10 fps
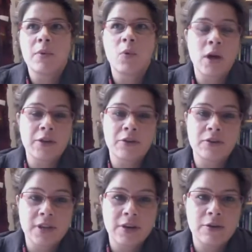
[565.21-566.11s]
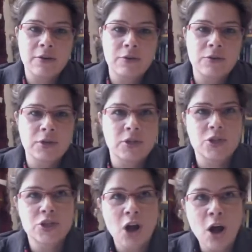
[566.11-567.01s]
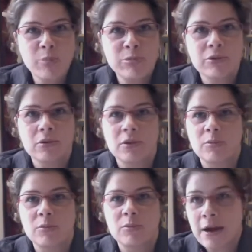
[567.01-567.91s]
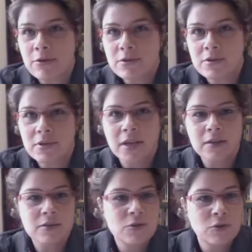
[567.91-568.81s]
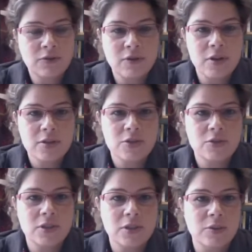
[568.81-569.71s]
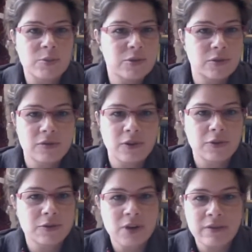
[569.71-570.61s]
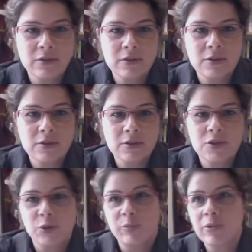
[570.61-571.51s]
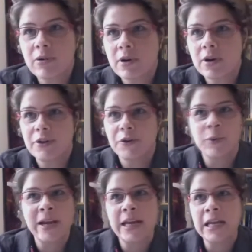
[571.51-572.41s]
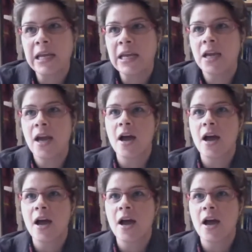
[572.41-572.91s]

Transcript: While you're there, you can shop, you can browse at storefronts, you can observe other travelers, you're bored, you're waiting,